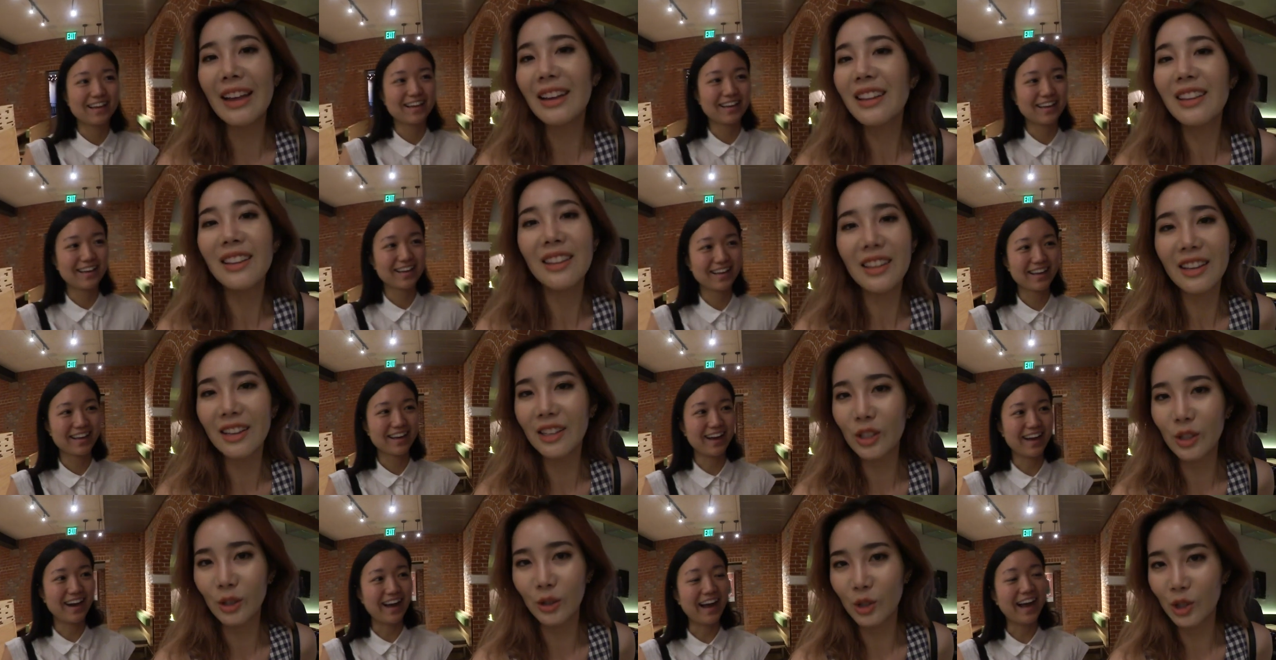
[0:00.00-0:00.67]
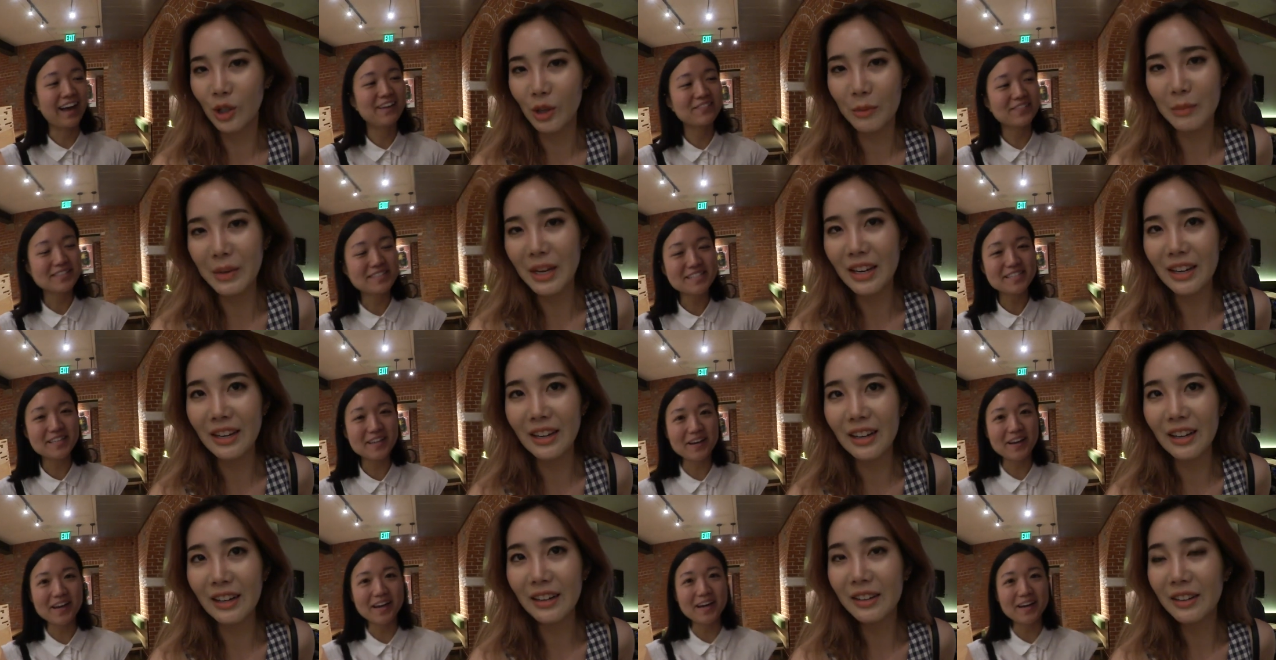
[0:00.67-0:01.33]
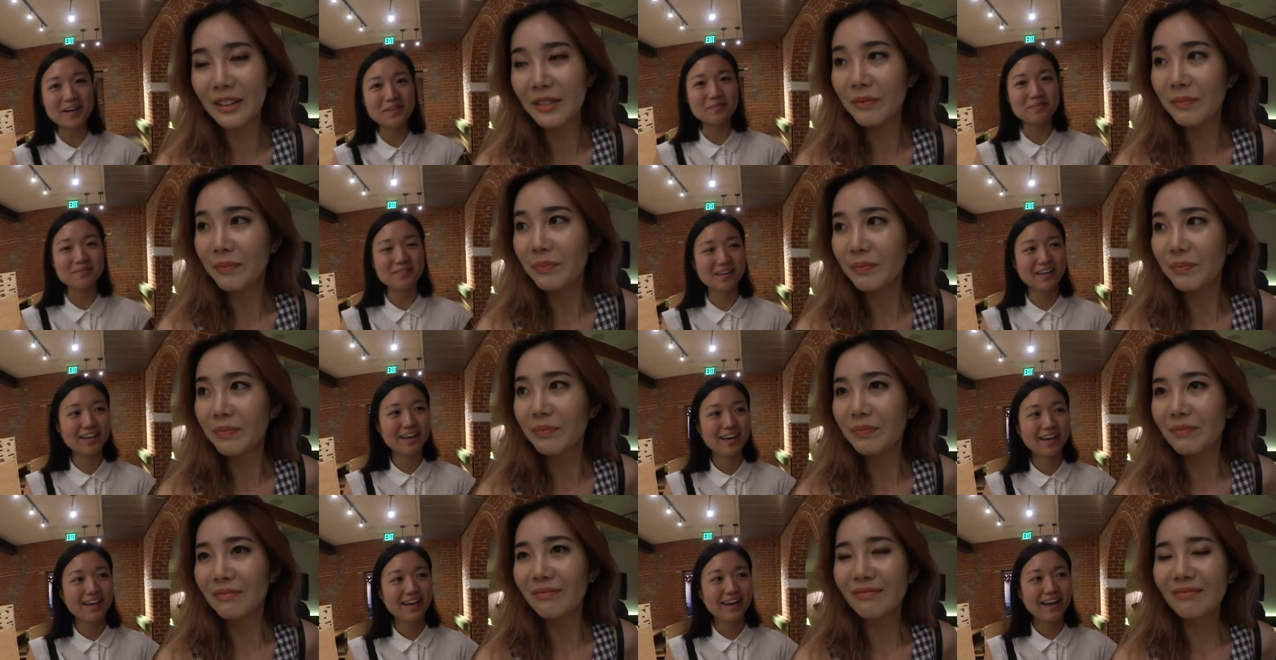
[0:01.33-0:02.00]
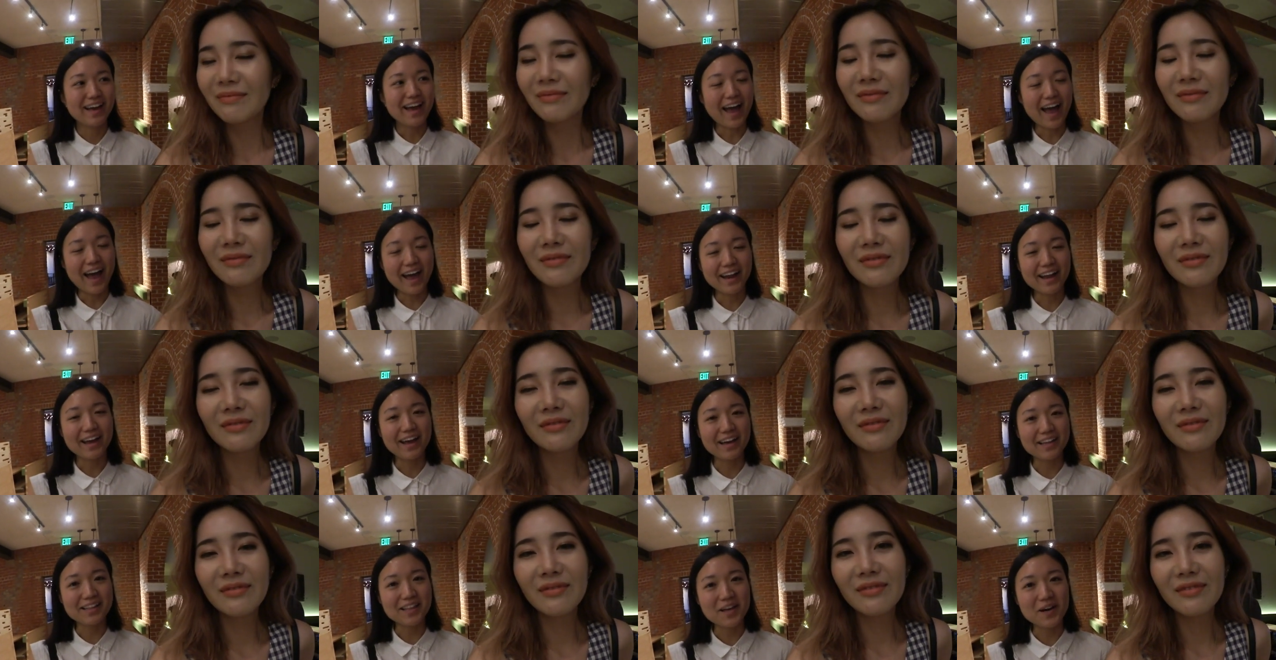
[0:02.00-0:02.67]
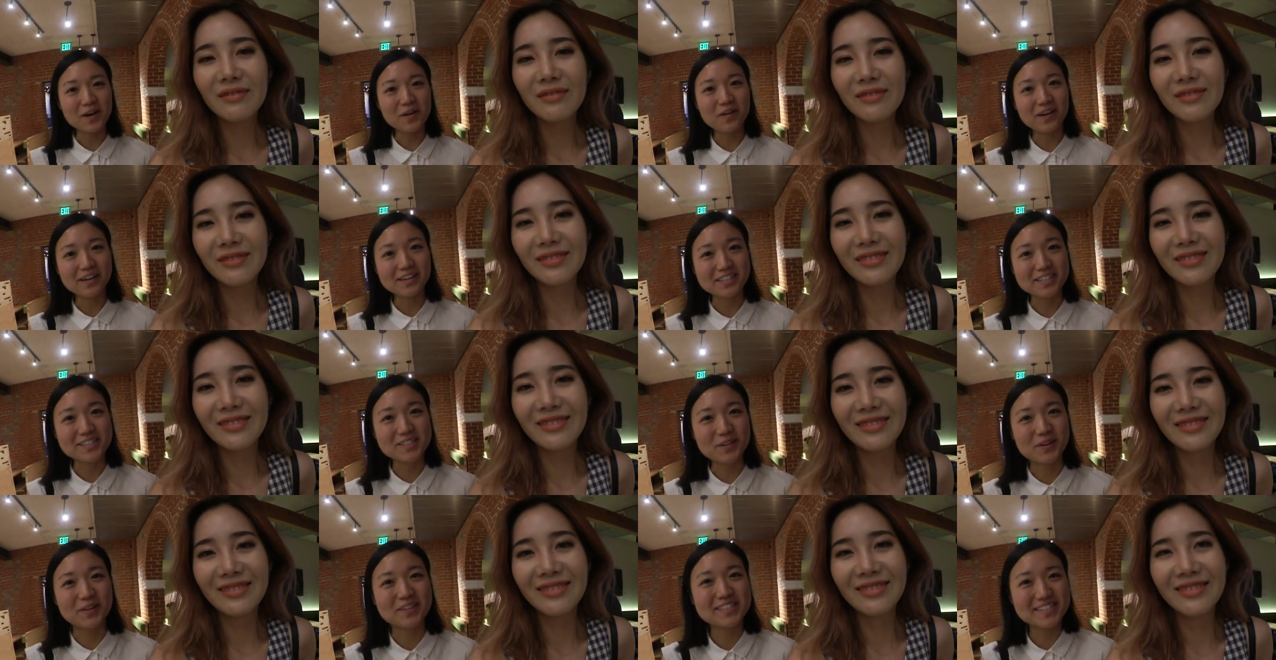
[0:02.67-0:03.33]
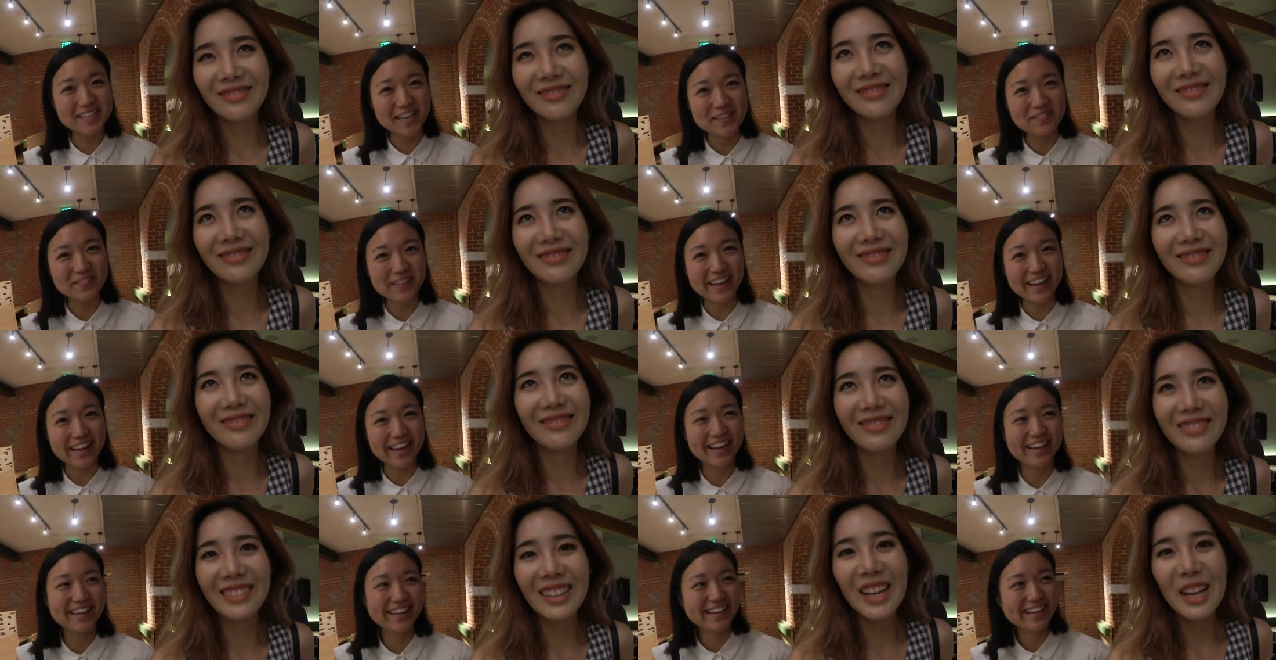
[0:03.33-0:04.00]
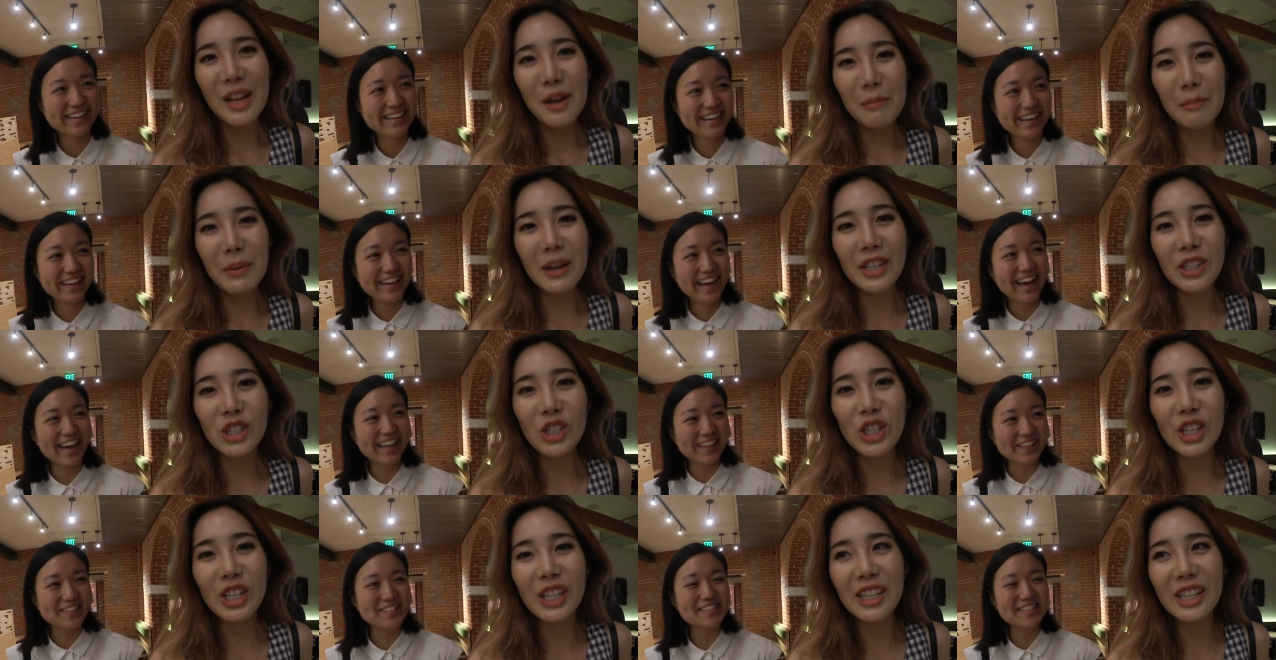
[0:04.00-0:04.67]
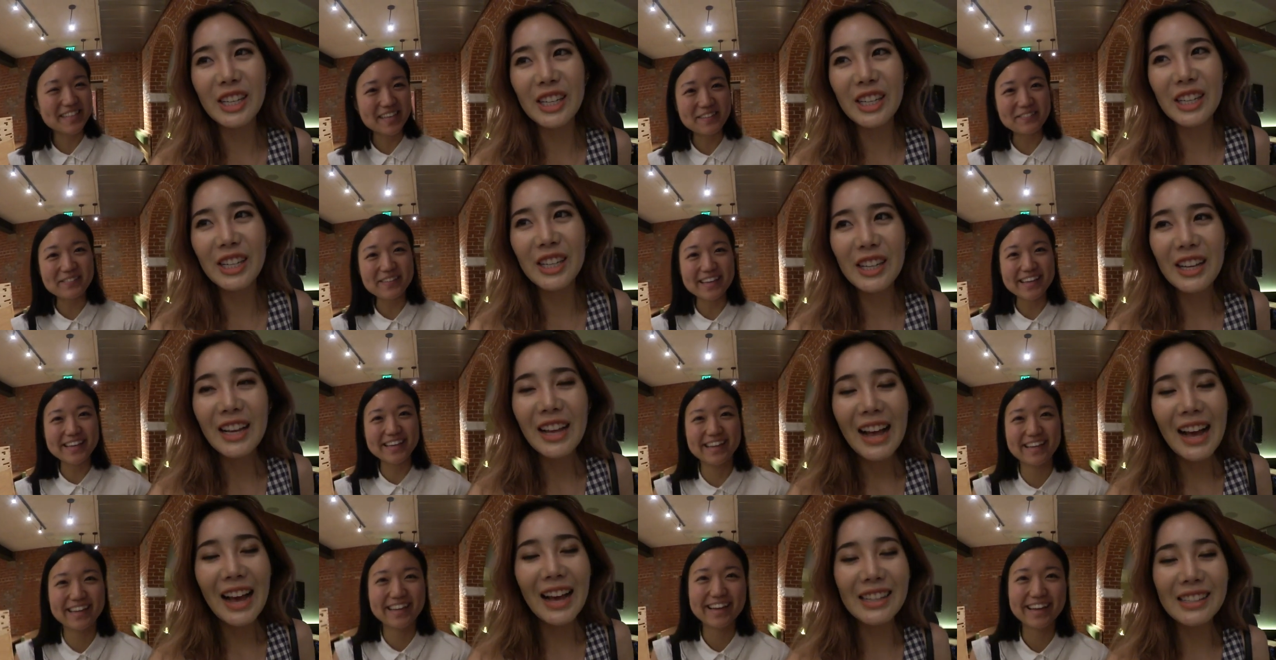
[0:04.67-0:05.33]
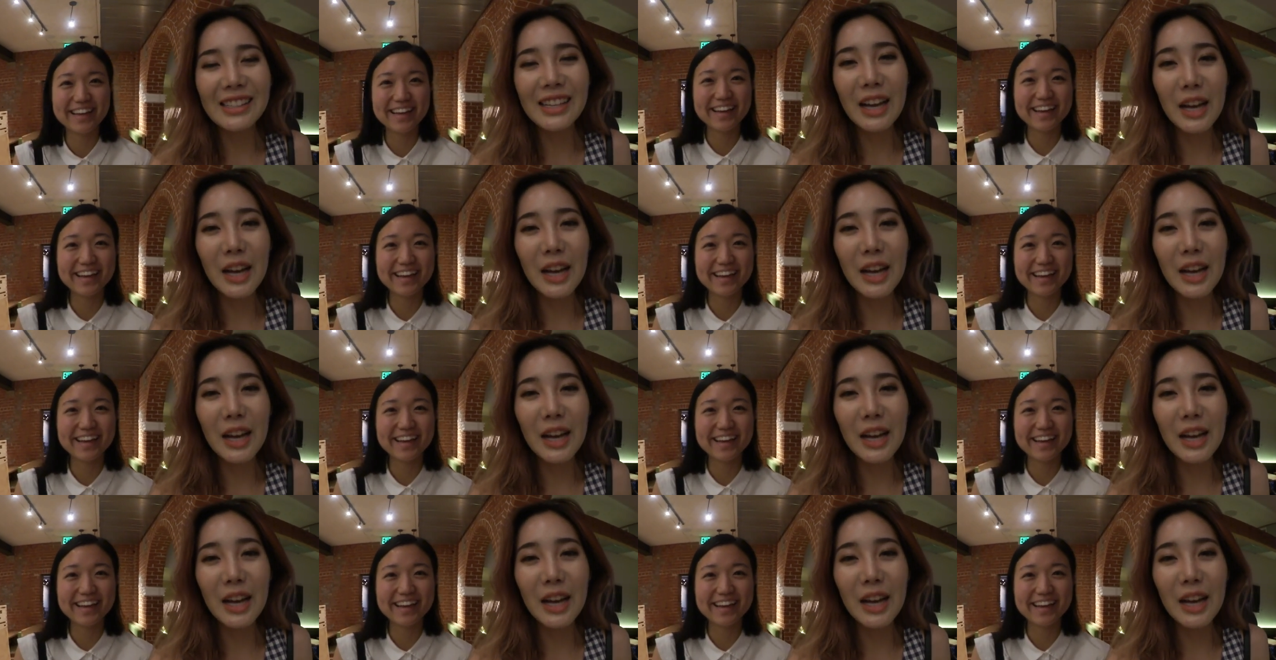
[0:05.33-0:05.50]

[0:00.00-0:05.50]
Speaker 1: anything social I have media. Instagram.
Speaker 2: At hello underscore skinny.
Speaker 1: But hello she skinny. Has